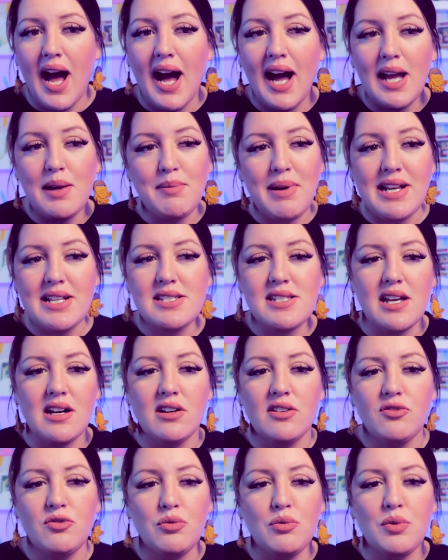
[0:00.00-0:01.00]
I
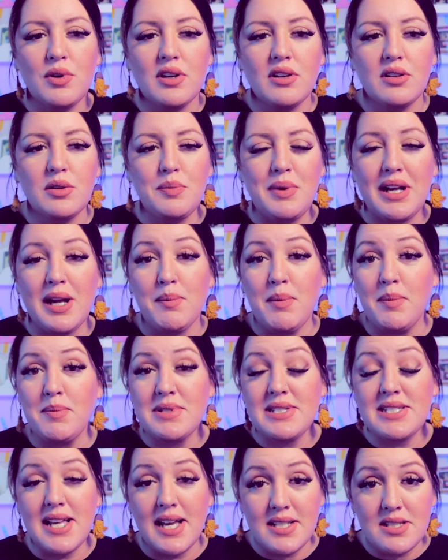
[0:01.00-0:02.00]
myself will become
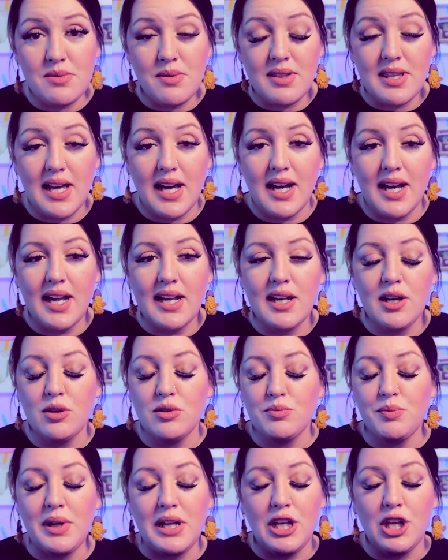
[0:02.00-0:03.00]
obsessed with that, and
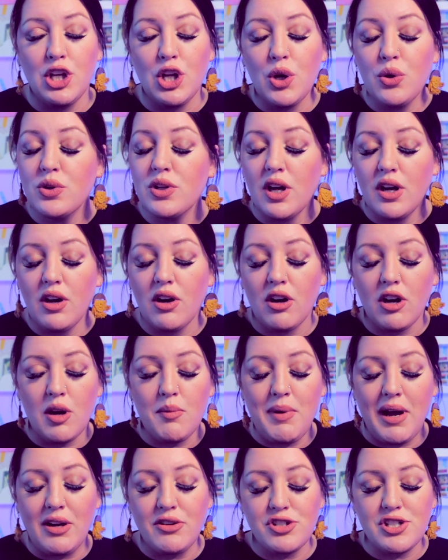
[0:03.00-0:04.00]
it'll be no longer
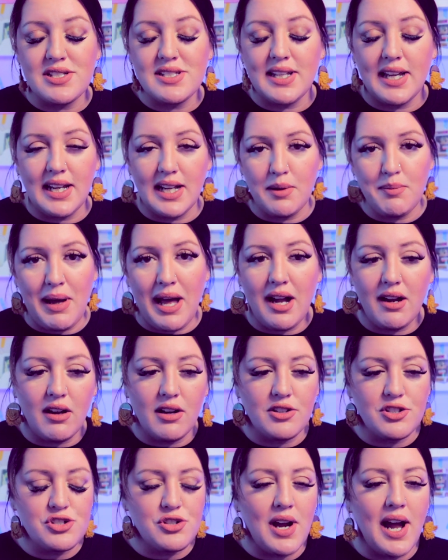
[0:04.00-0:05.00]
about just getting back
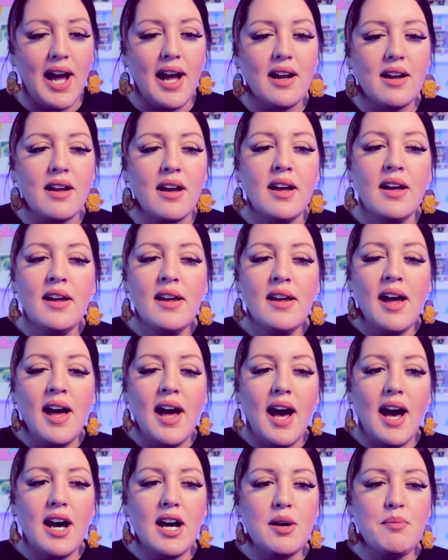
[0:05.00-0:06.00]
on track.
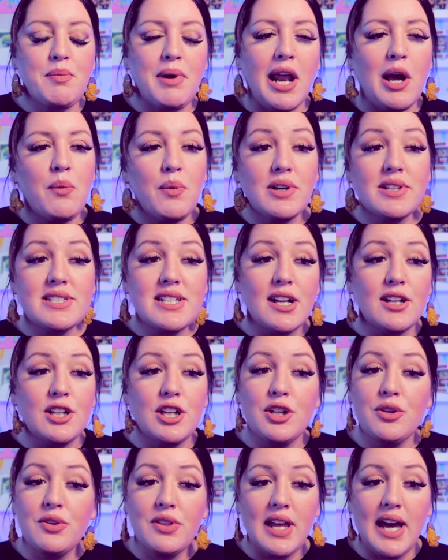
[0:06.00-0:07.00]
But I will tell
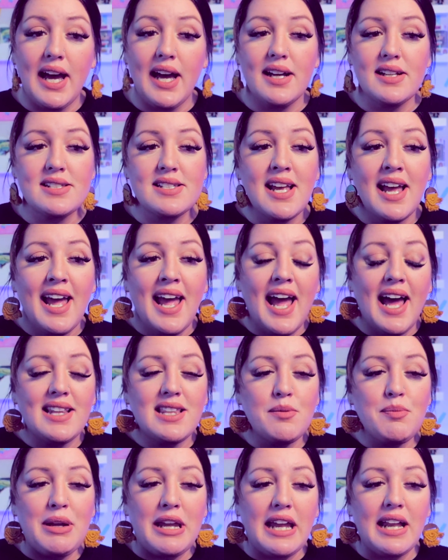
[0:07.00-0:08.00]
you that at
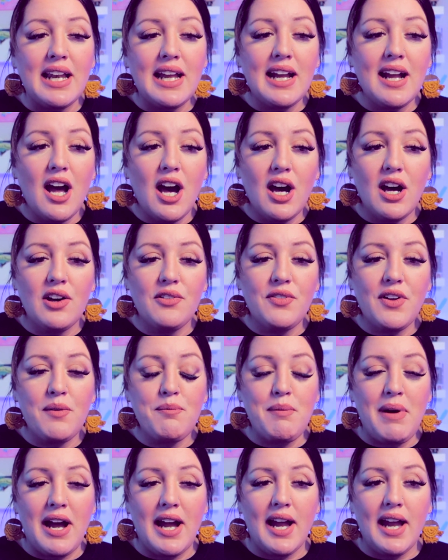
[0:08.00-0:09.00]
the beginning of
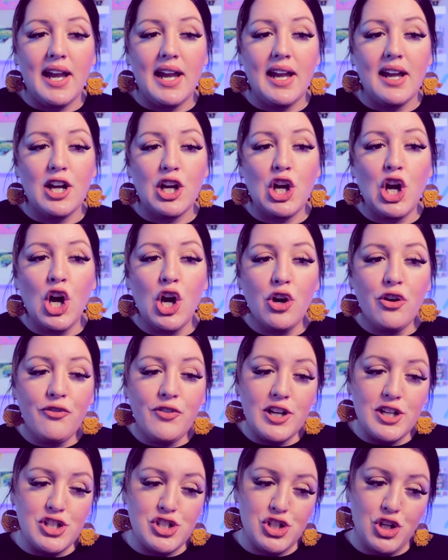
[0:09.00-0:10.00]
my
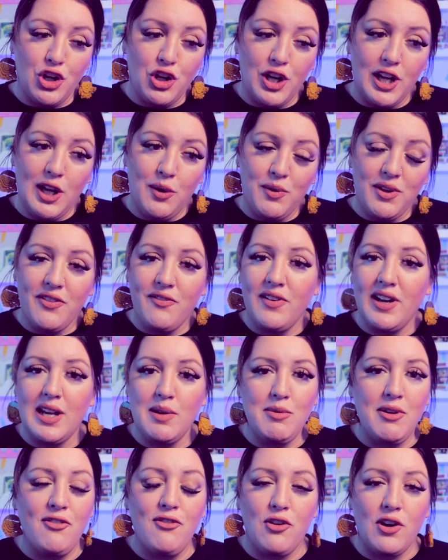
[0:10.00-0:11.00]
COVID journey with
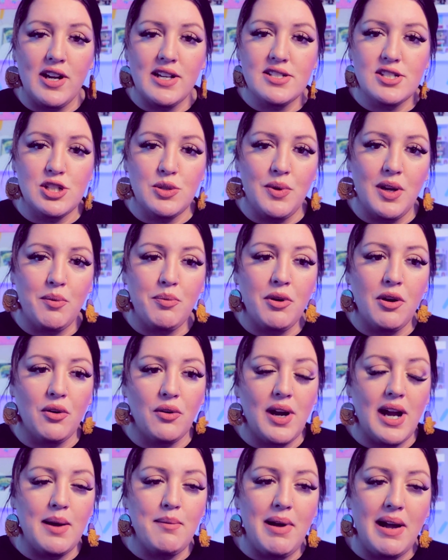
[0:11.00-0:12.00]
Vinny before his 2-week
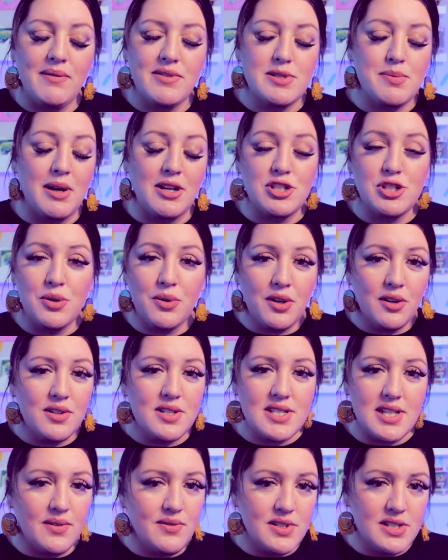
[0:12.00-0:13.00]
program, I was about
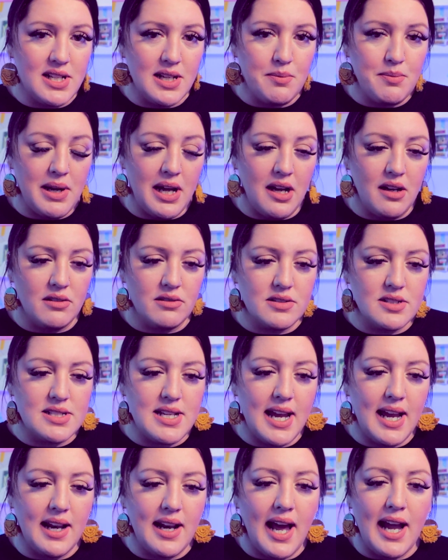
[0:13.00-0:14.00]
217 pounds,
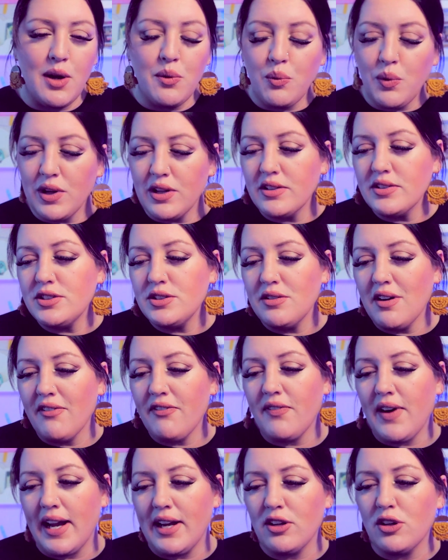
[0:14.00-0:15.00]
and I will do a
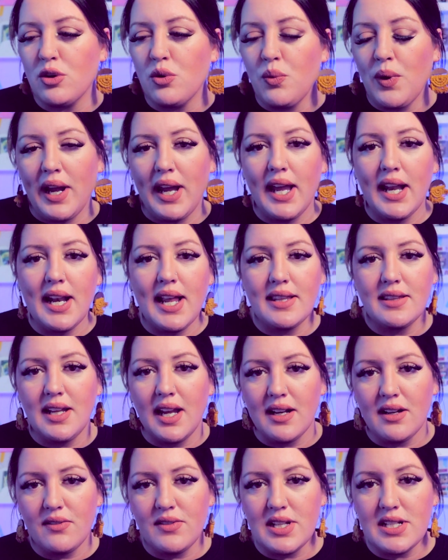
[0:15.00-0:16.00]
final weigh-in at the
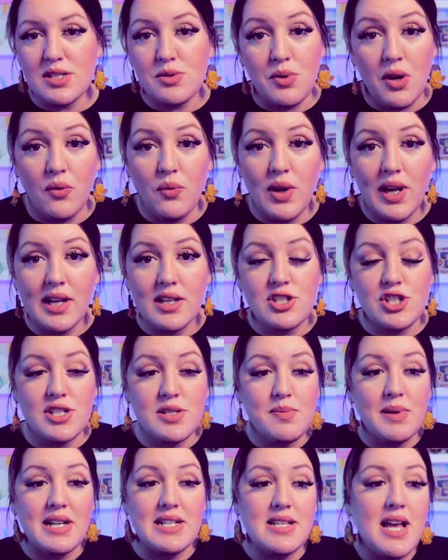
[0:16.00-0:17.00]
end of these 12 weeks
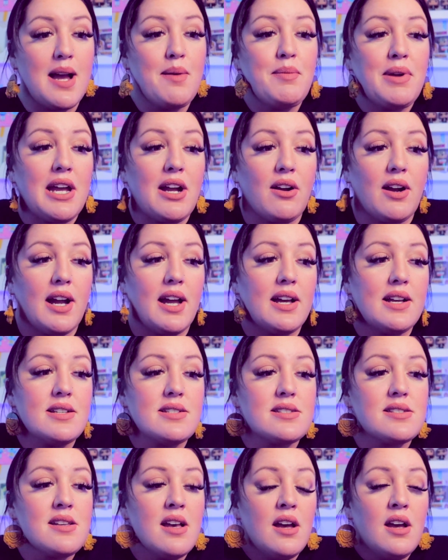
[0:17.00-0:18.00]
just because I'm
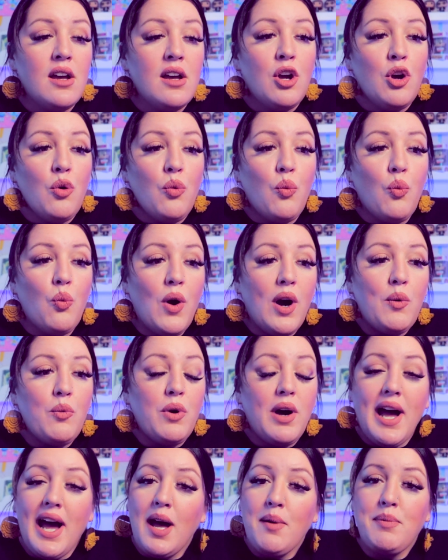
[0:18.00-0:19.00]
curious what
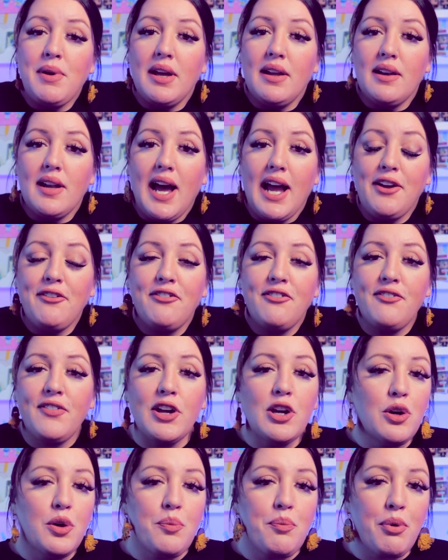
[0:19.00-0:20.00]
will happen. I
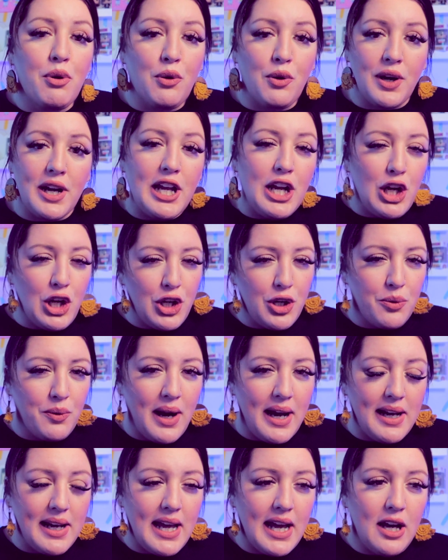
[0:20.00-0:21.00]
feel pretty good
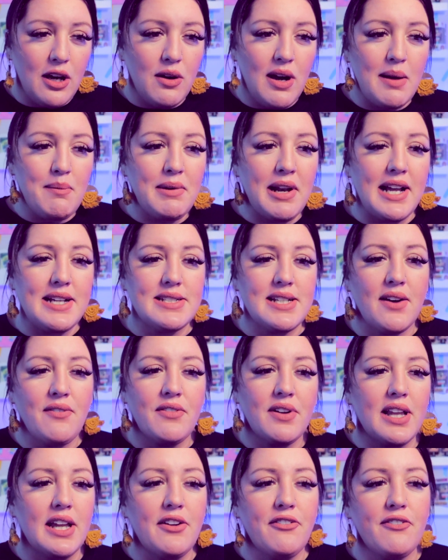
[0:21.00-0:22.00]
right now. I mean, I
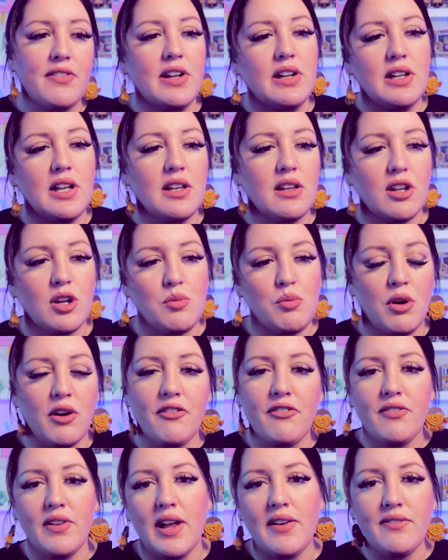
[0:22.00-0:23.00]
definitely feel a little more
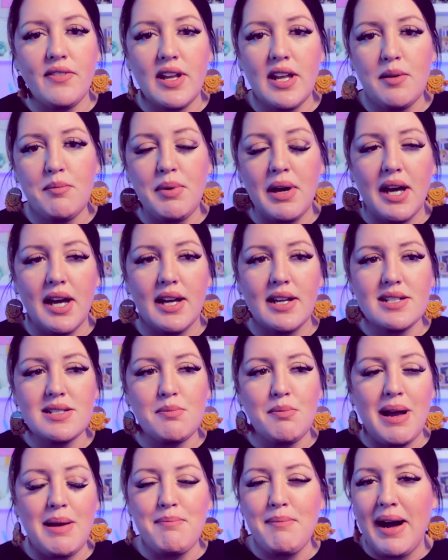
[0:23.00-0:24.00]
fluffy, but
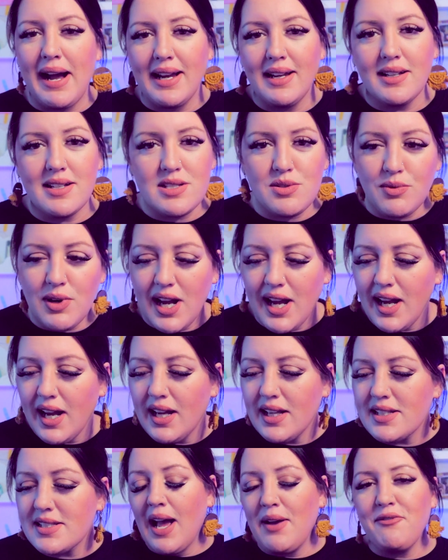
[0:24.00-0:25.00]
my mind is
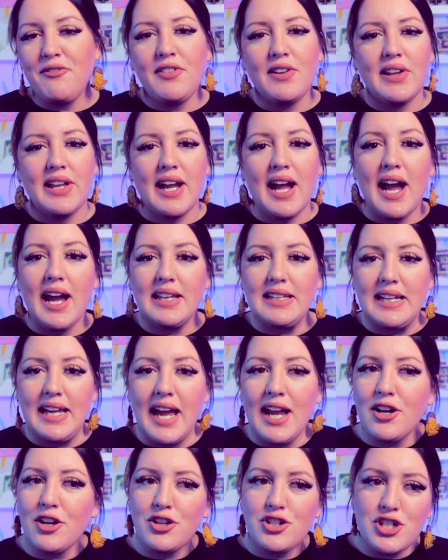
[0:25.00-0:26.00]
right. I'm feeling highly
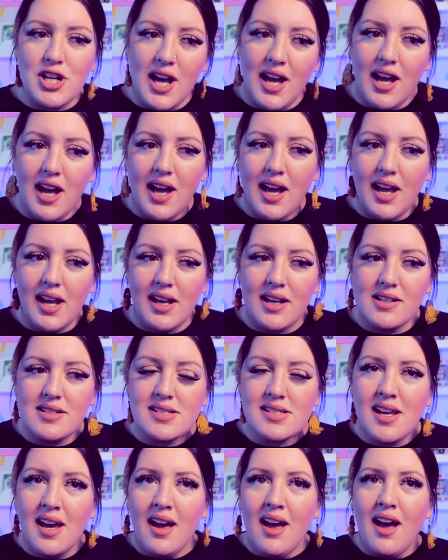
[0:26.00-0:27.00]

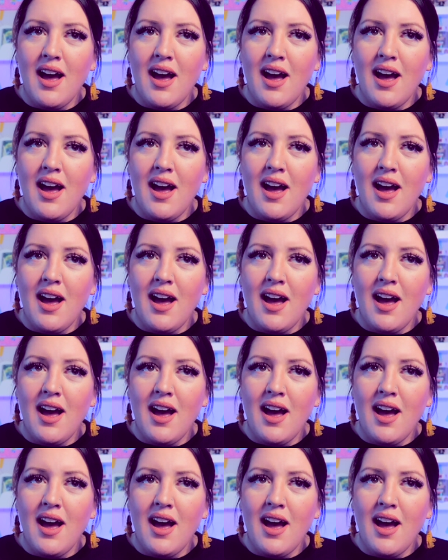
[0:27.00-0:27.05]
energized.